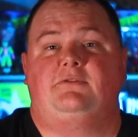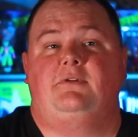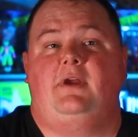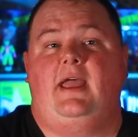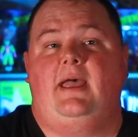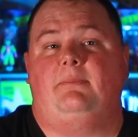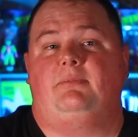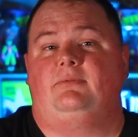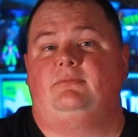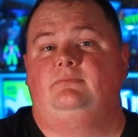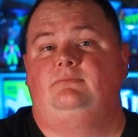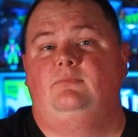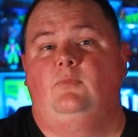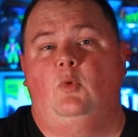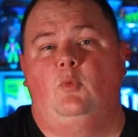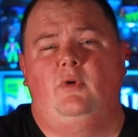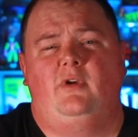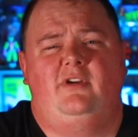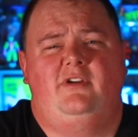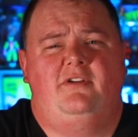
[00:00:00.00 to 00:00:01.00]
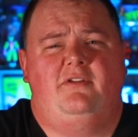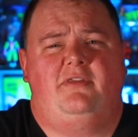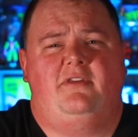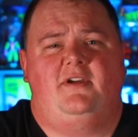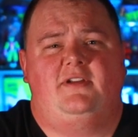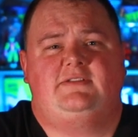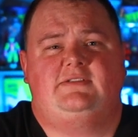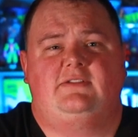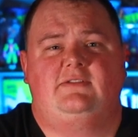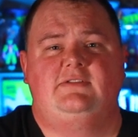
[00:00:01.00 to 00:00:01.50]
a wrap. What are your
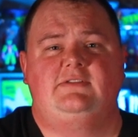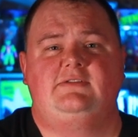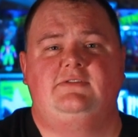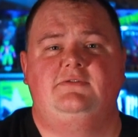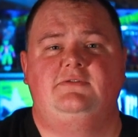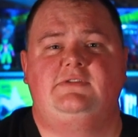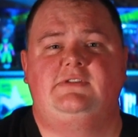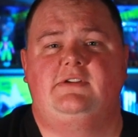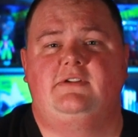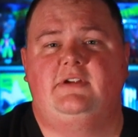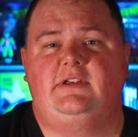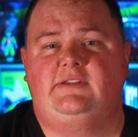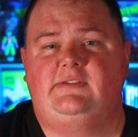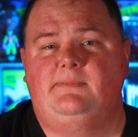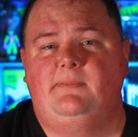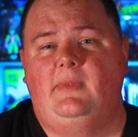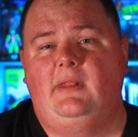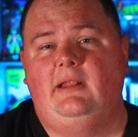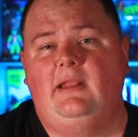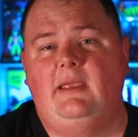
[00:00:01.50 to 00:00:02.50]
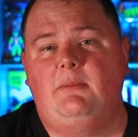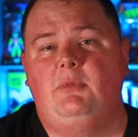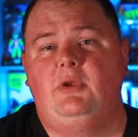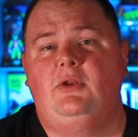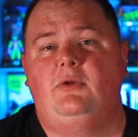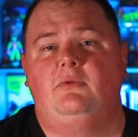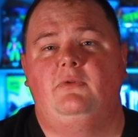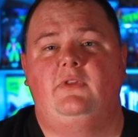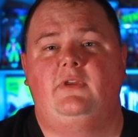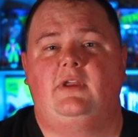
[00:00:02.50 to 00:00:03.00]
thoughts on this new series? Let me
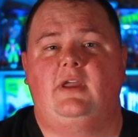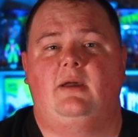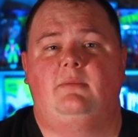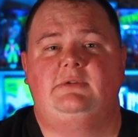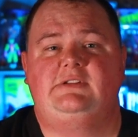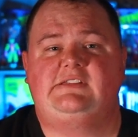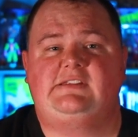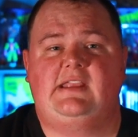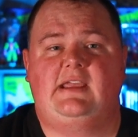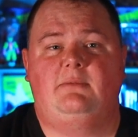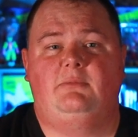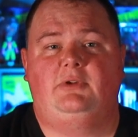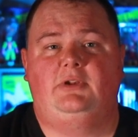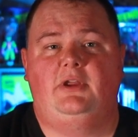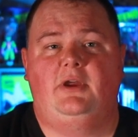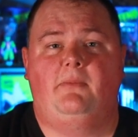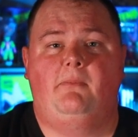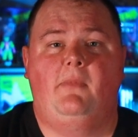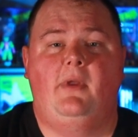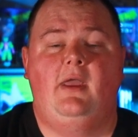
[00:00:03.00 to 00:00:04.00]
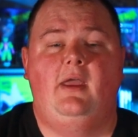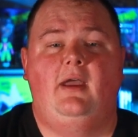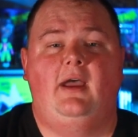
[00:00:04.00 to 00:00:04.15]
know in the comments down below.